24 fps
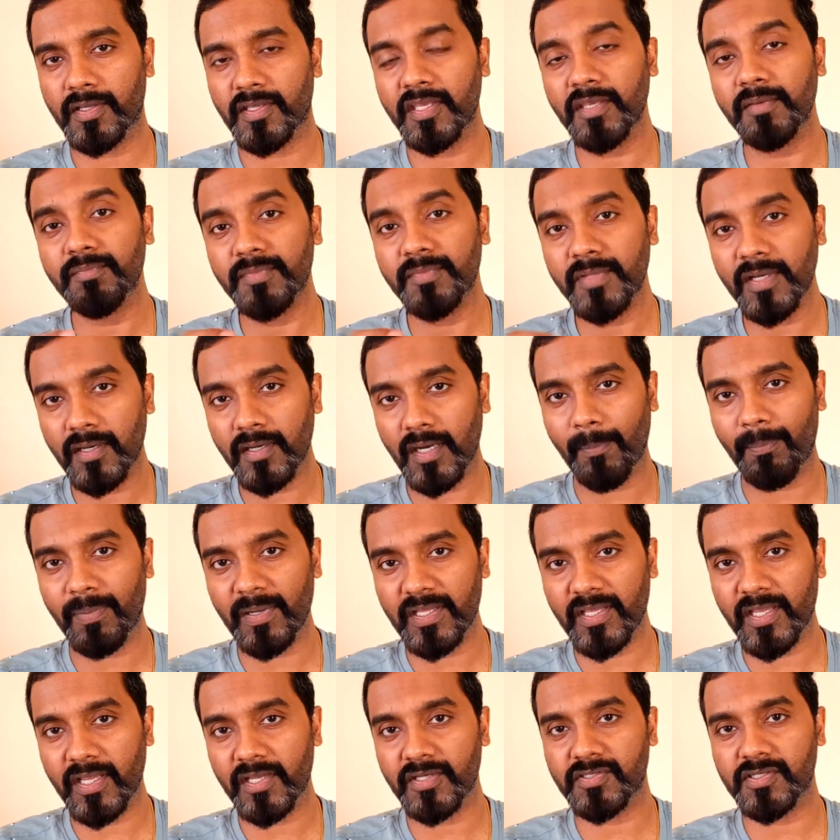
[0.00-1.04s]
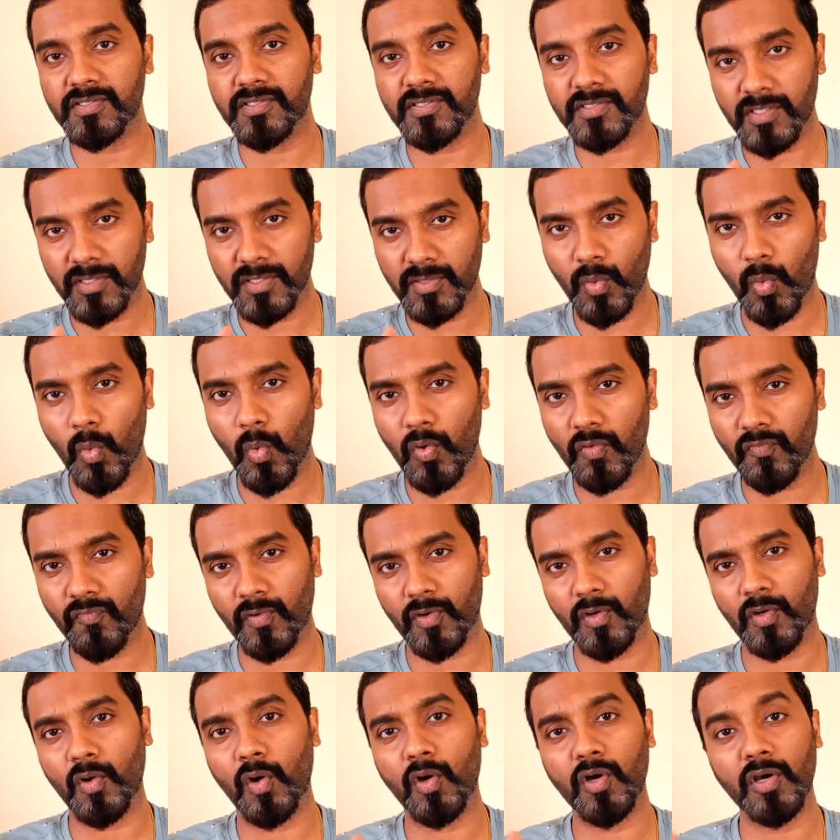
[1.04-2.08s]
keep the applications in hold
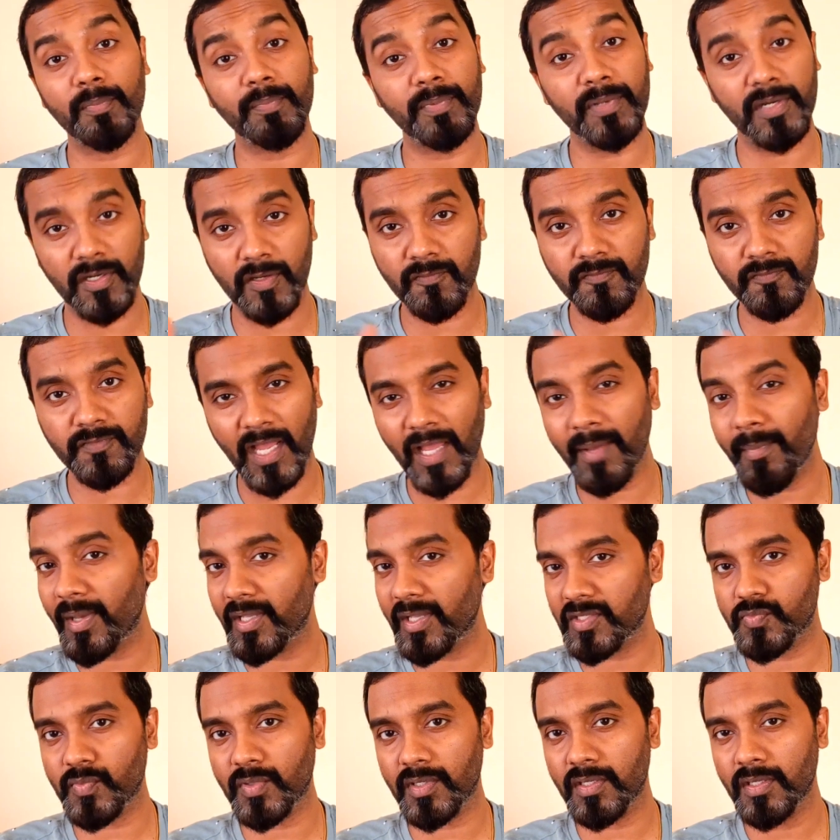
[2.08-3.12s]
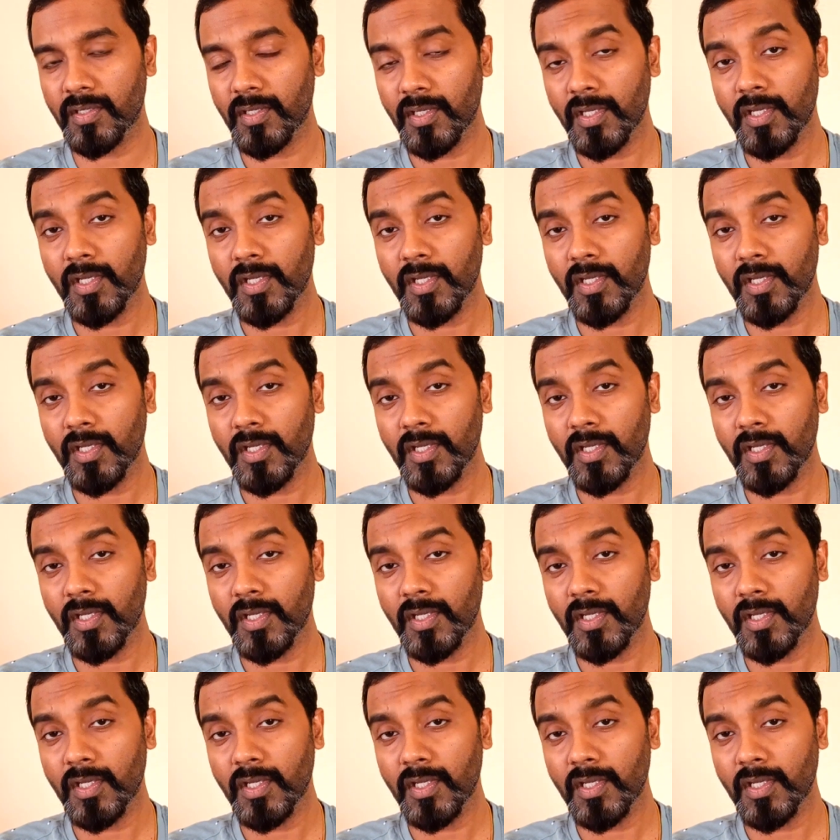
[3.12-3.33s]
for a longer period of time as well.